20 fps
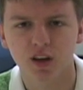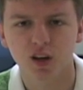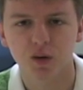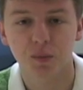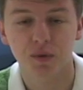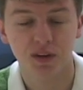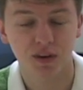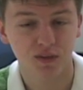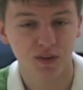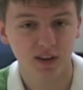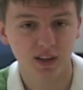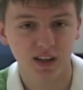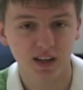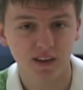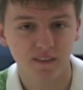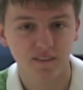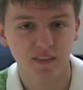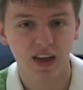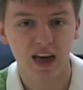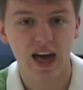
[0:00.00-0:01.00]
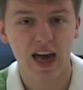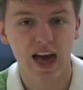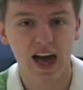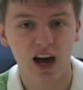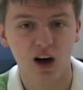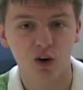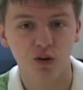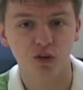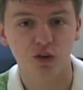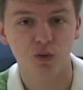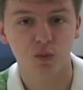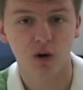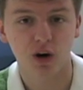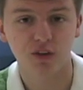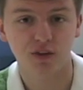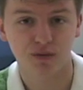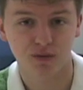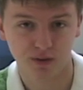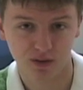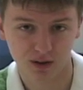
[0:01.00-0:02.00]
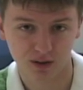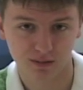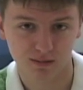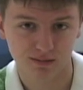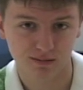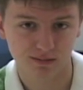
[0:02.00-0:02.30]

specifically, how to watch a film.